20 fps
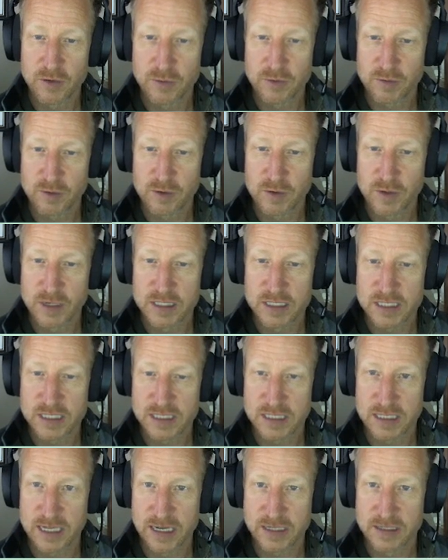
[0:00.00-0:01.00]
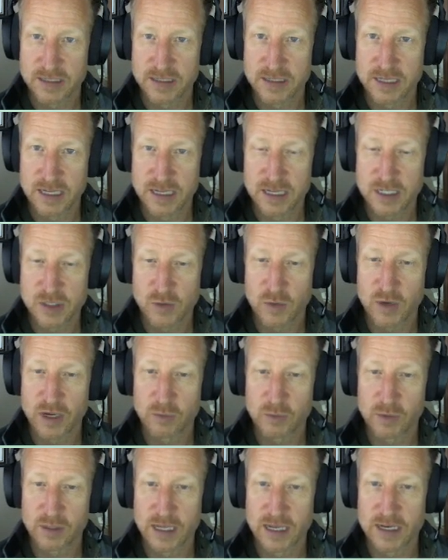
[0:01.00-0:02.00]
through and select these, what
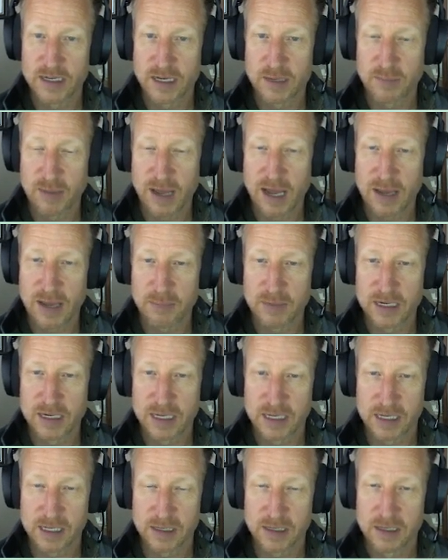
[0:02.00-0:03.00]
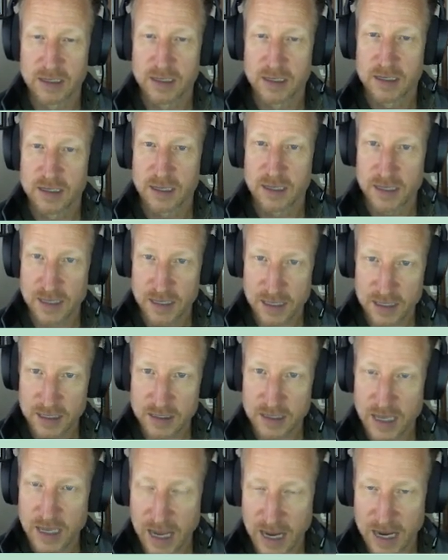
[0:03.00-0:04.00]
will end up happening in
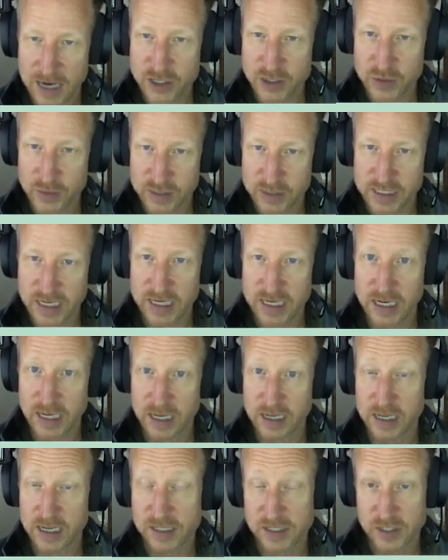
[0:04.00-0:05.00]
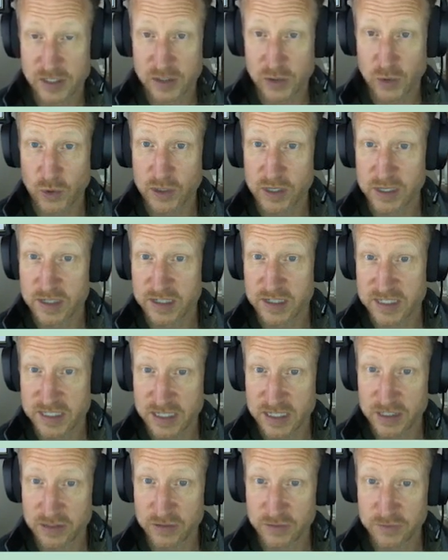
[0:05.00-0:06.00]
the actual data, it's stored in a
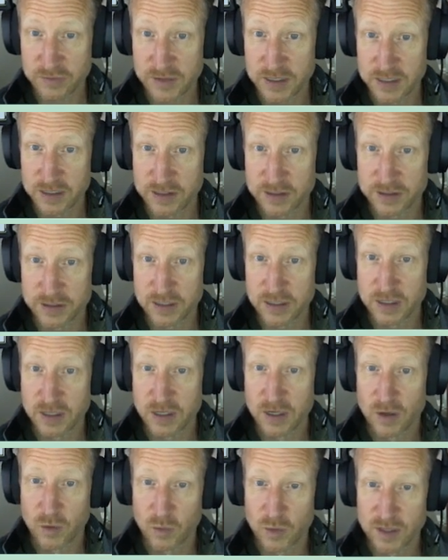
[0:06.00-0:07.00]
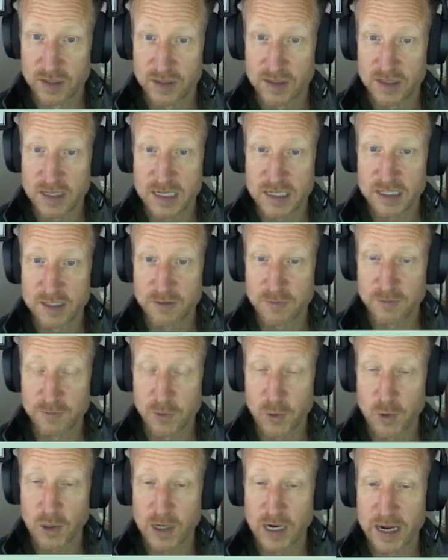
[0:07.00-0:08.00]
single field with these
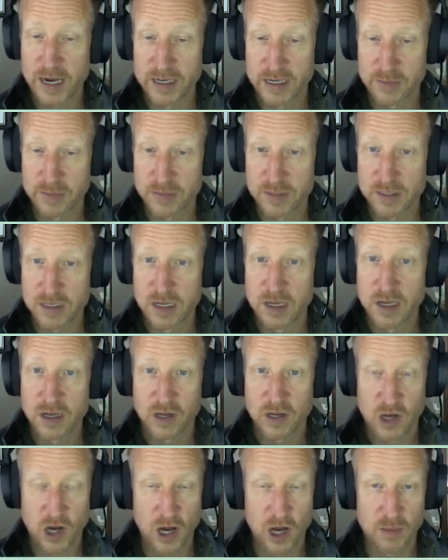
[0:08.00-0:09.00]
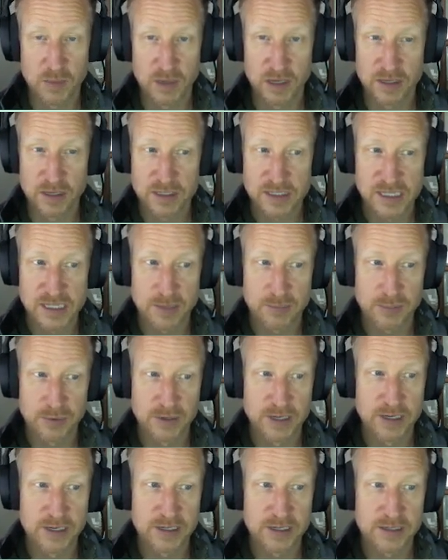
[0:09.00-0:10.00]
4 items, comma,
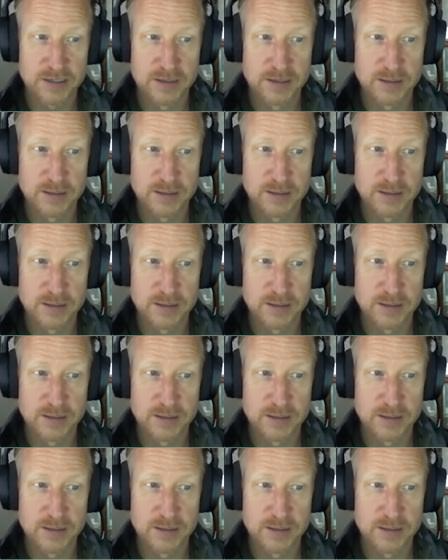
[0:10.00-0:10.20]
separated.